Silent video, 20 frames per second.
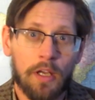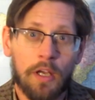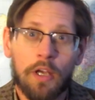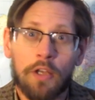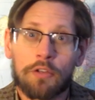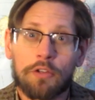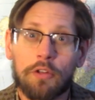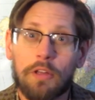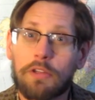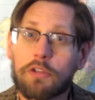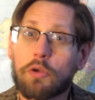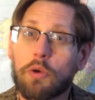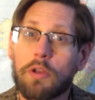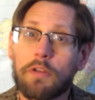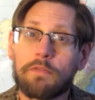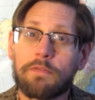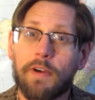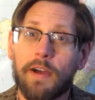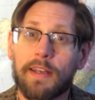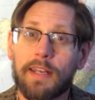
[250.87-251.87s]
So let's go ahead
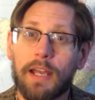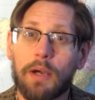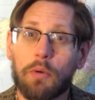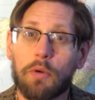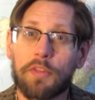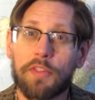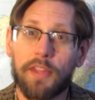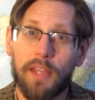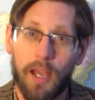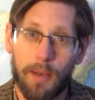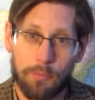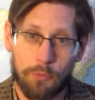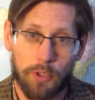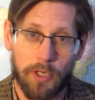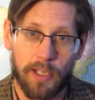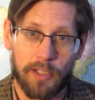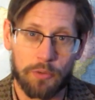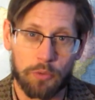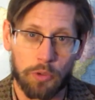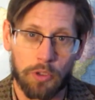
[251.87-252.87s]
and find out what the
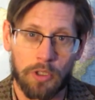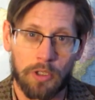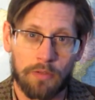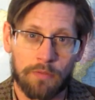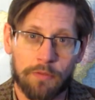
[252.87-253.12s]
upgrades were